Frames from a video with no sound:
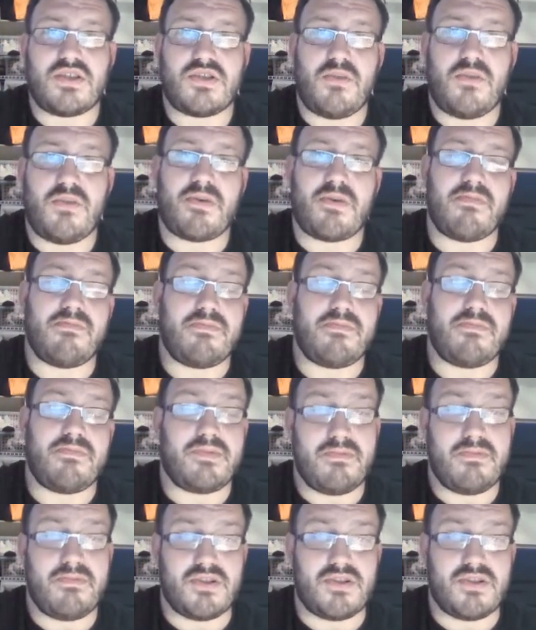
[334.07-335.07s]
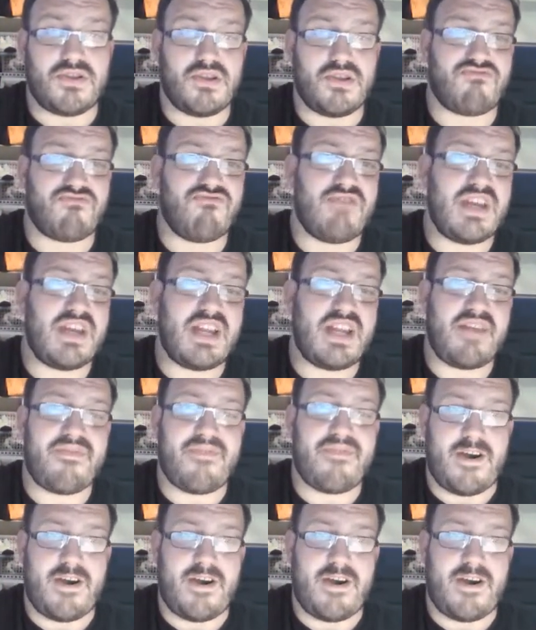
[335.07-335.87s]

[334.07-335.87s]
supercomputer is really